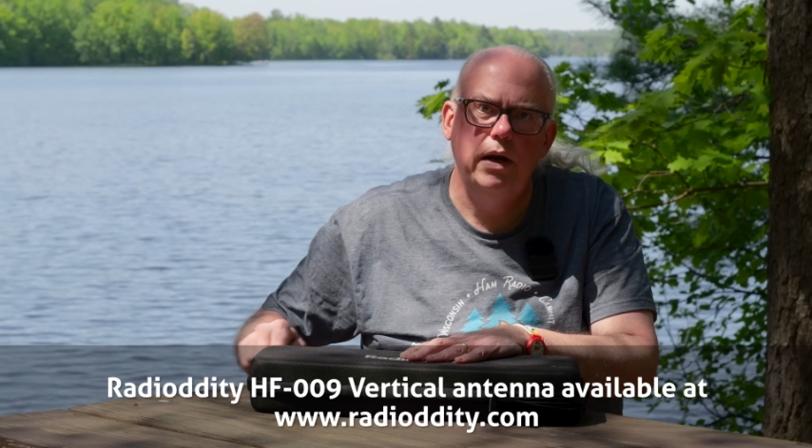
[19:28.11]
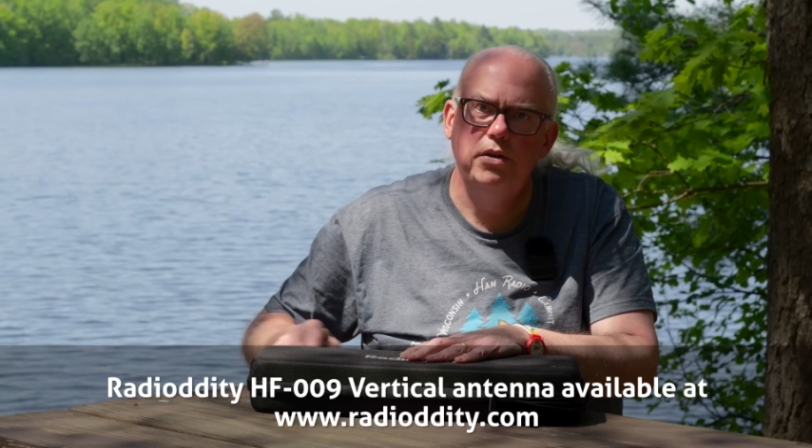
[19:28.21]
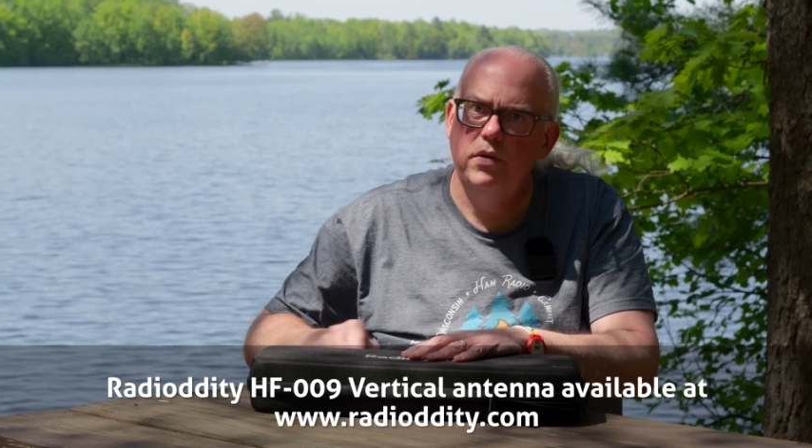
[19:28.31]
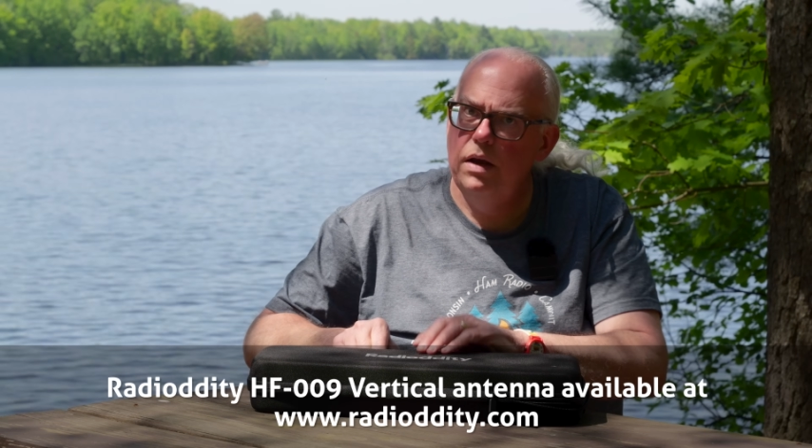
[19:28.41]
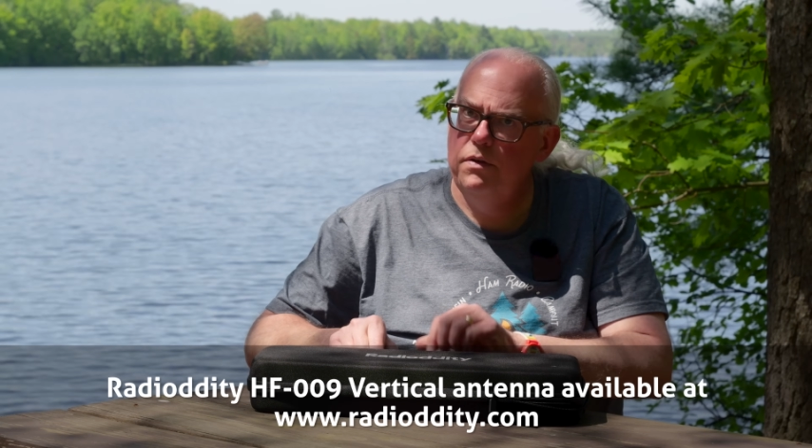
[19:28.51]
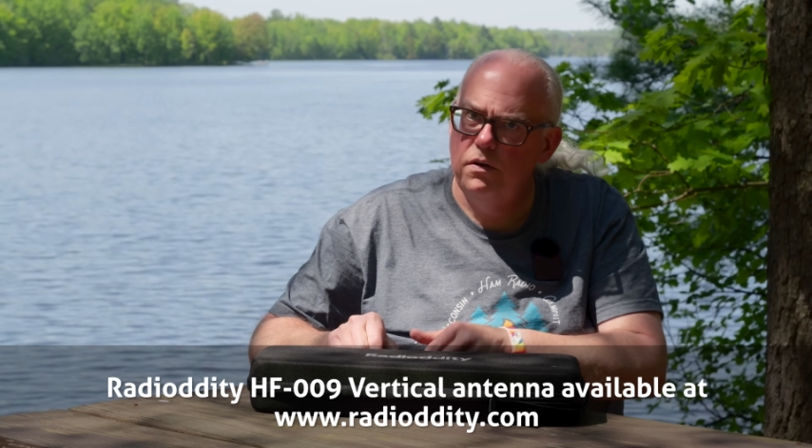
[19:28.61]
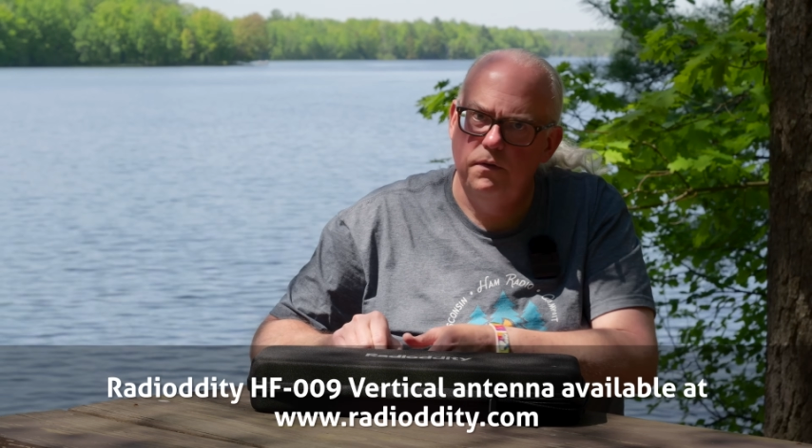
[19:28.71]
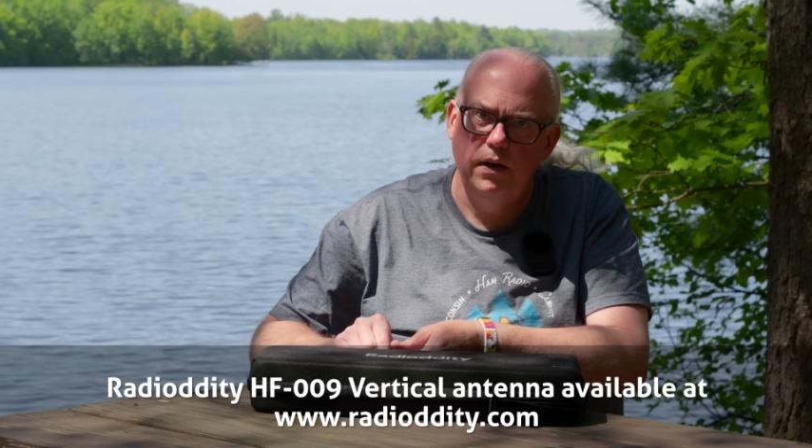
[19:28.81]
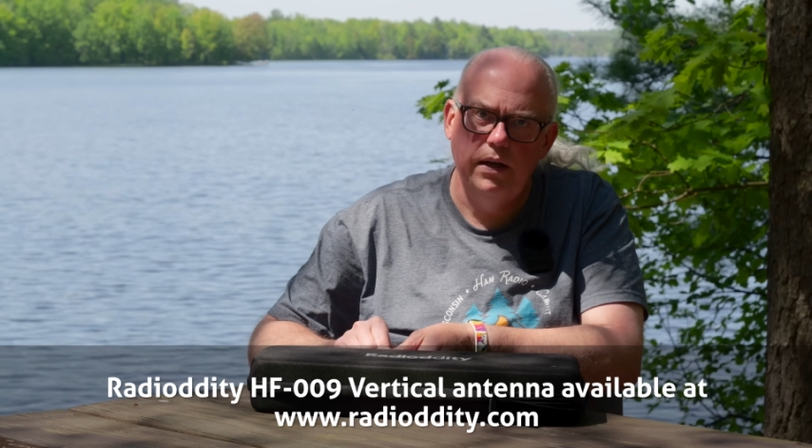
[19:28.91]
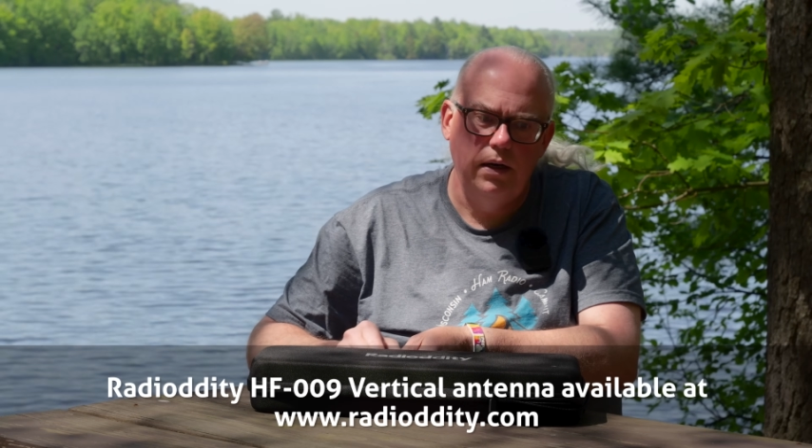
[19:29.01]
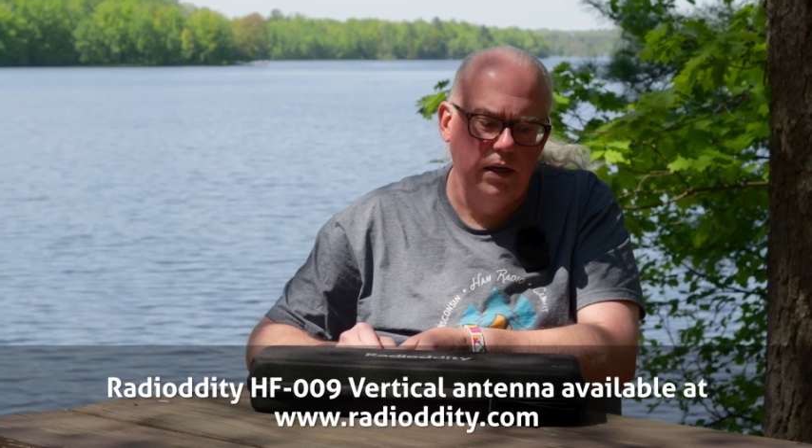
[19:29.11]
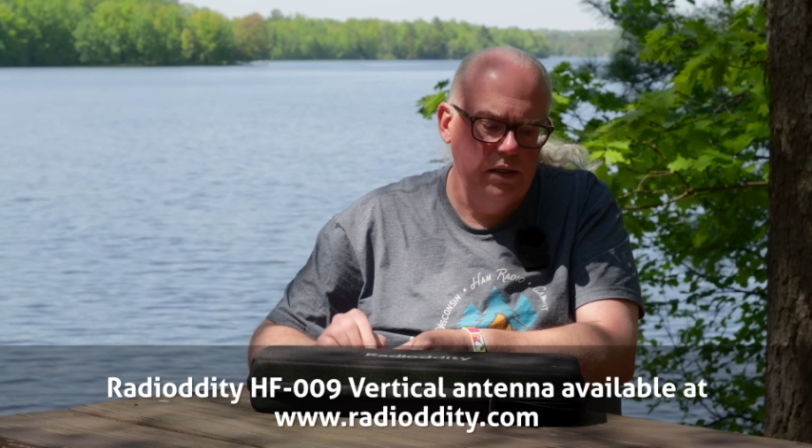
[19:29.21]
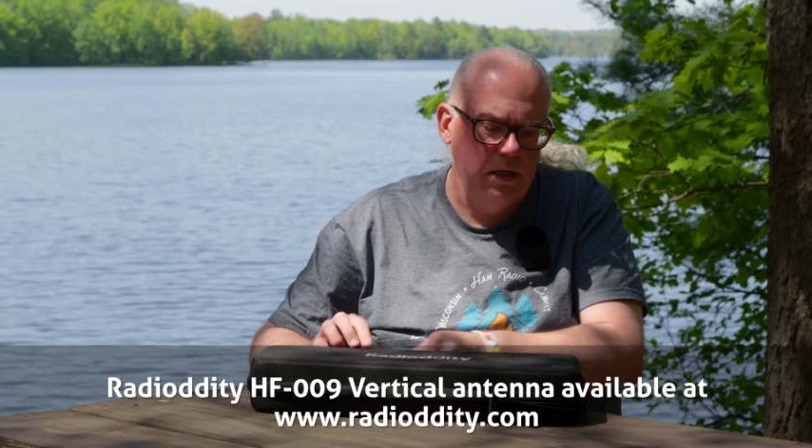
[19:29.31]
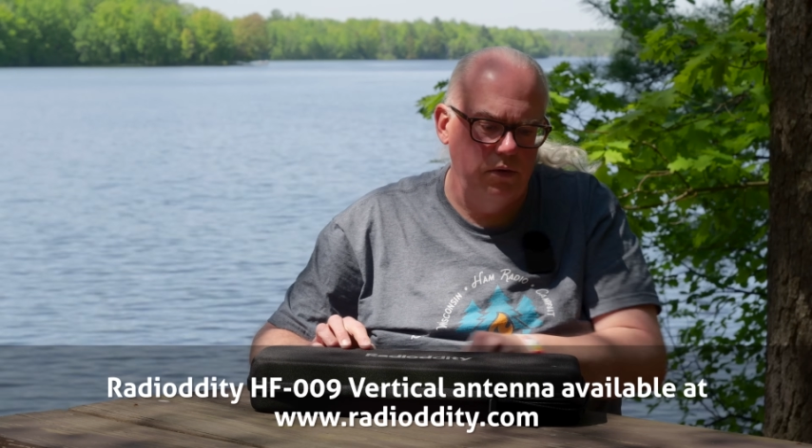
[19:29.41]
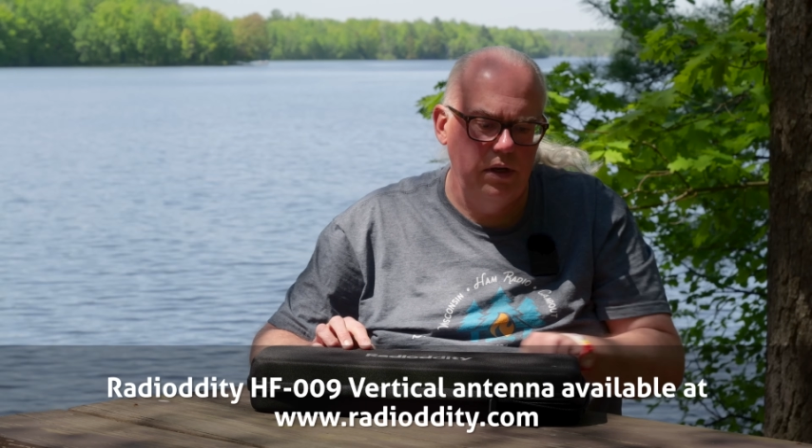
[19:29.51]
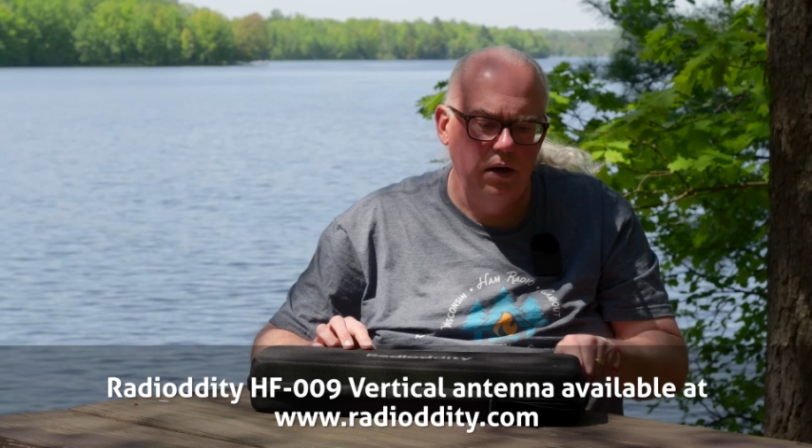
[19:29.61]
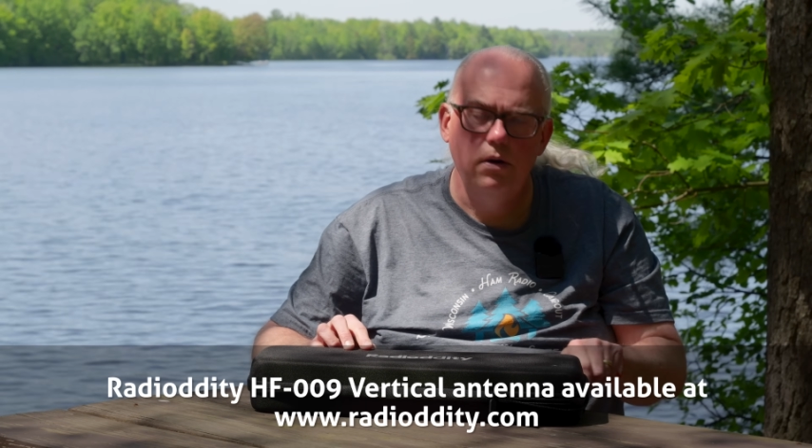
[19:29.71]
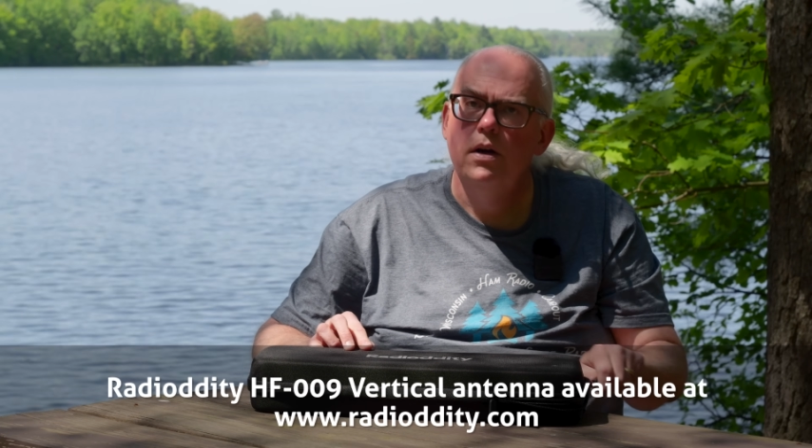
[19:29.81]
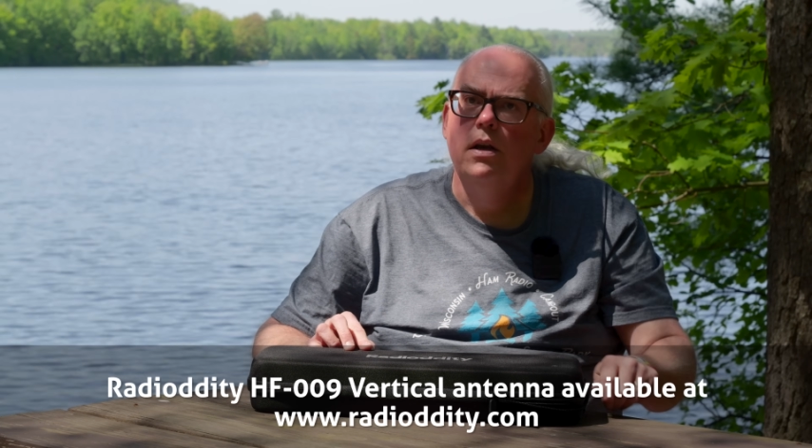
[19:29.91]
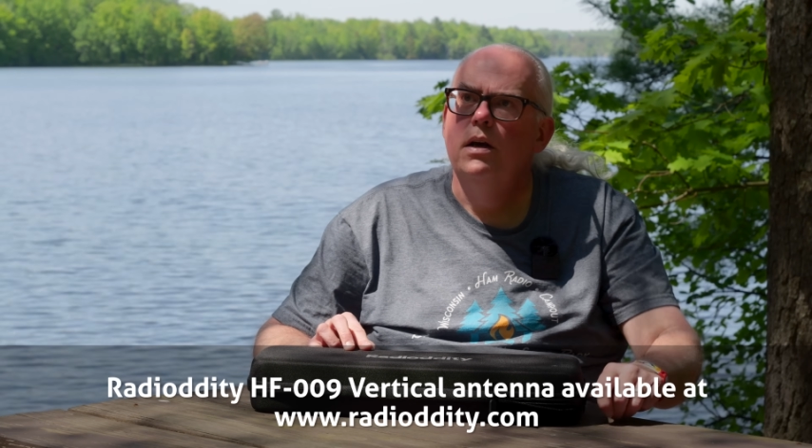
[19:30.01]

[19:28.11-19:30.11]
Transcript: I do have an affiliate link down there.